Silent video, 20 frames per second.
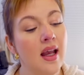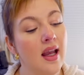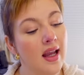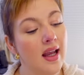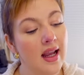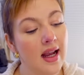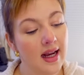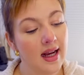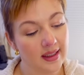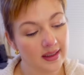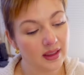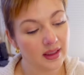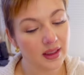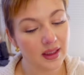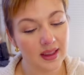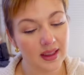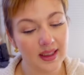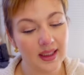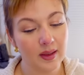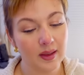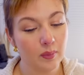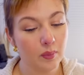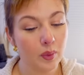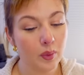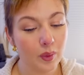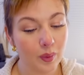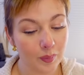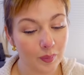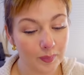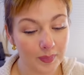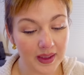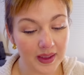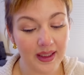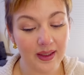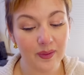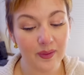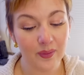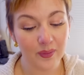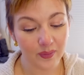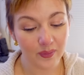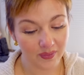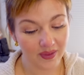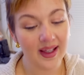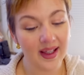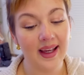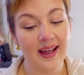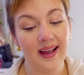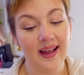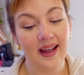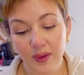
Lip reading: it actually will be okay.